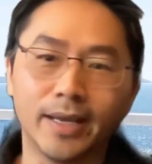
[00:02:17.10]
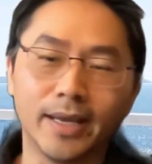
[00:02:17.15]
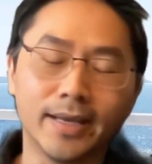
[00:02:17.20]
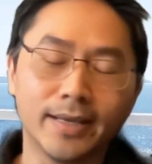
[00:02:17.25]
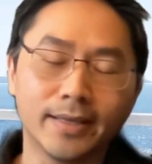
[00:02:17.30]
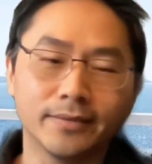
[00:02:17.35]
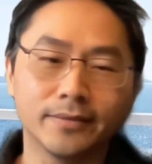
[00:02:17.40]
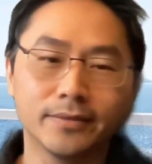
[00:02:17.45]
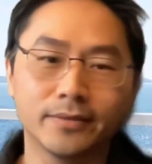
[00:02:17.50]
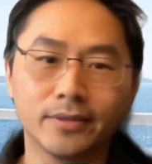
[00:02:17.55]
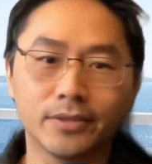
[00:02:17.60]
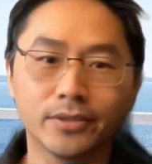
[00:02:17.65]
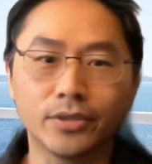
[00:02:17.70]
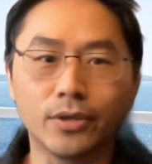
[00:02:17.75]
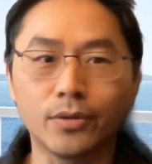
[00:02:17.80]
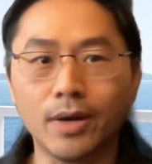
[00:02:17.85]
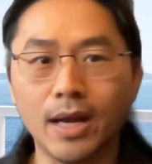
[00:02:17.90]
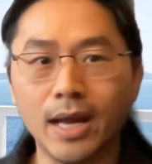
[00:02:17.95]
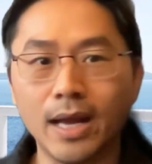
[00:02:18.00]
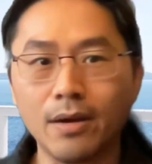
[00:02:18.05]
And
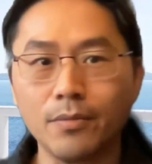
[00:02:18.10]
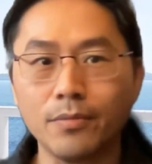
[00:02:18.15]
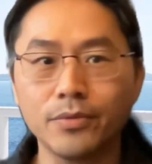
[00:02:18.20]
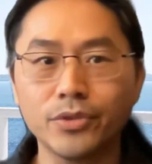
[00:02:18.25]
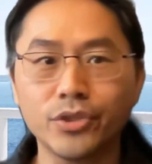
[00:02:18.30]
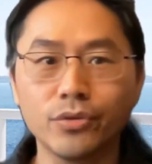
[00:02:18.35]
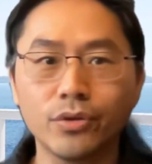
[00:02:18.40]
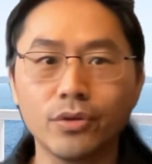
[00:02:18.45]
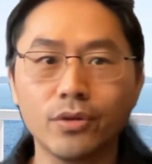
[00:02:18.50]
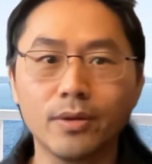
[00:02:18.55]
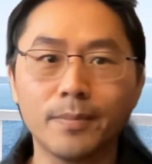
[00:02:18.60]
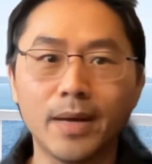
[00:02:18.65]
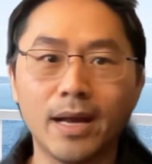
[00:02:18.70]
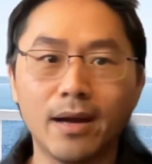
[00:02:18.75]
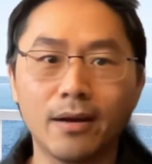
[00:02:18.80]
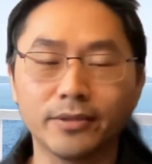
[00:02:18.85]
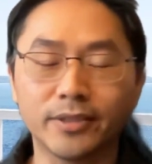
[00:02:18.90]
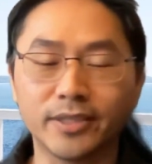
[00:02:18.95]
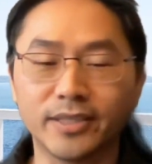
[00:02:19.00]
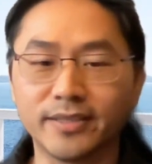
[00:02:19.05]
so how would you go
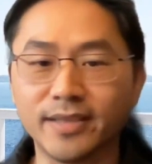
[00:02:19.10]
about